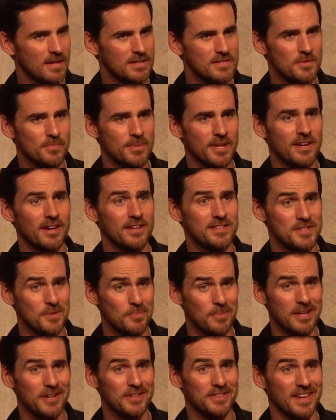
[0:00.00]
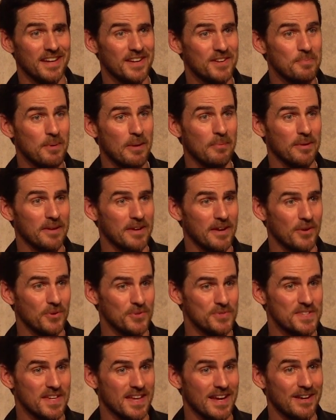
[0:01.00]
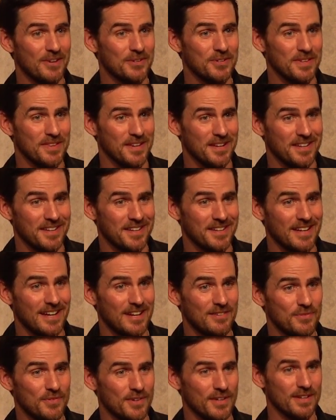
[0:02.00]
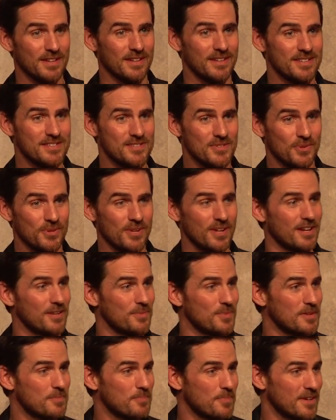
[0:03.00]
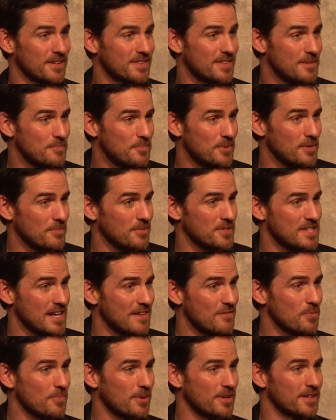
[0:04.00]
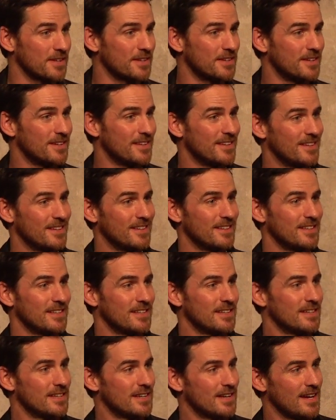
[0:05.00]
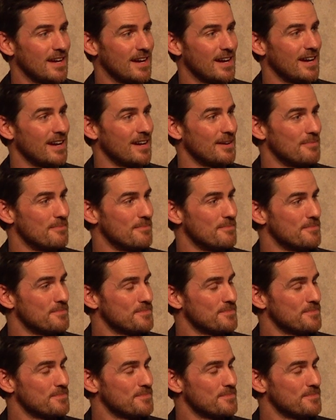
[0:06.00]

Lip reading: Somebody out there probably knows a character that I didn't have a storyline with, but I think pretty much everybody. I